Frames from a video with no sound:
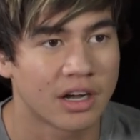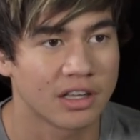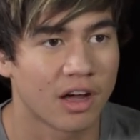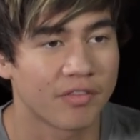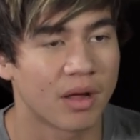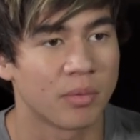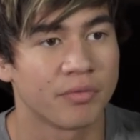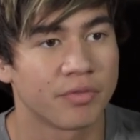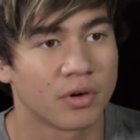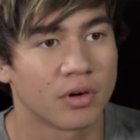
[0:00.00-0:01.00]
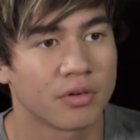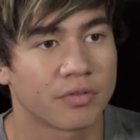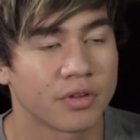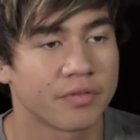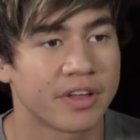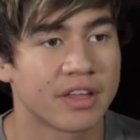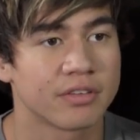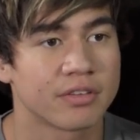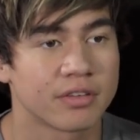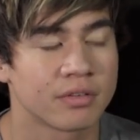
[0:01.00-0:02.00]
live album for the
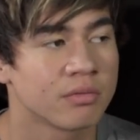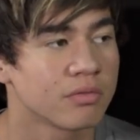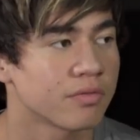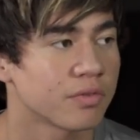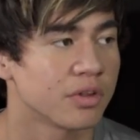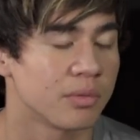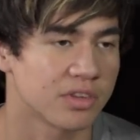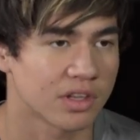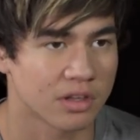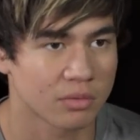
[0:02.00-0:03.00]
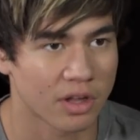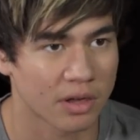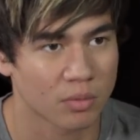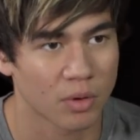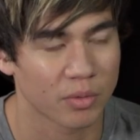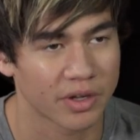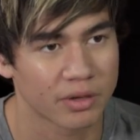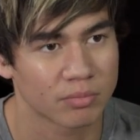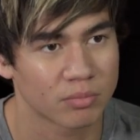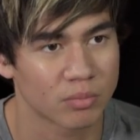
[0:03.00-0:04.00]
fans for them to hear what we
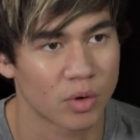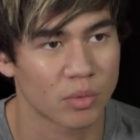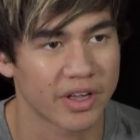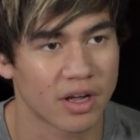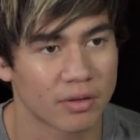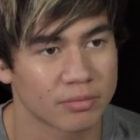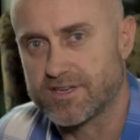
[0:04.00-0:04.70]
are.